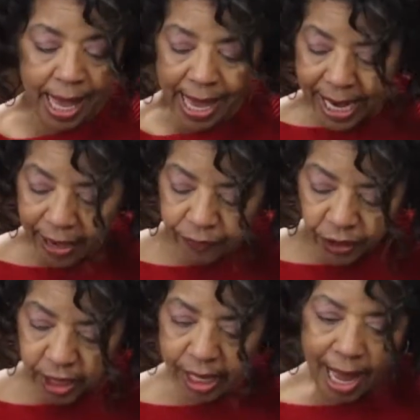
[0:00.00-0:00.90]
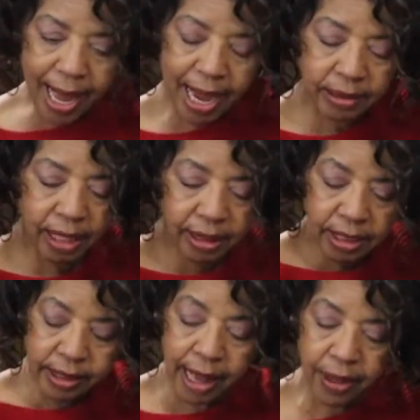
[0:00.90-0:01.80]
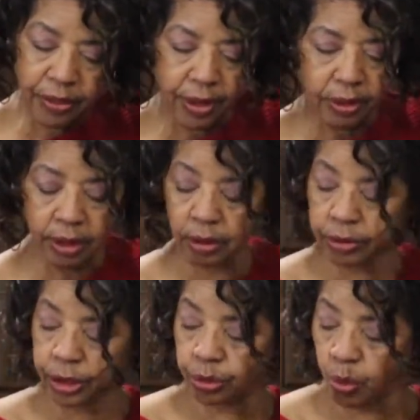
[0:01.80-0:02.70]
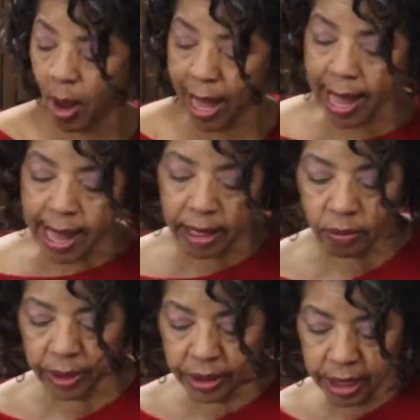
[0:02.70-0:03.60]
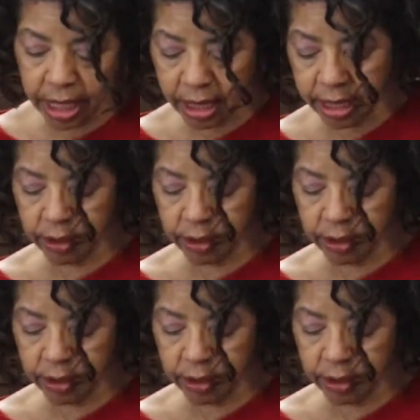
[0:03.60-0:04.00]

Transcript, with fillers: And I forgot that this other little swag was in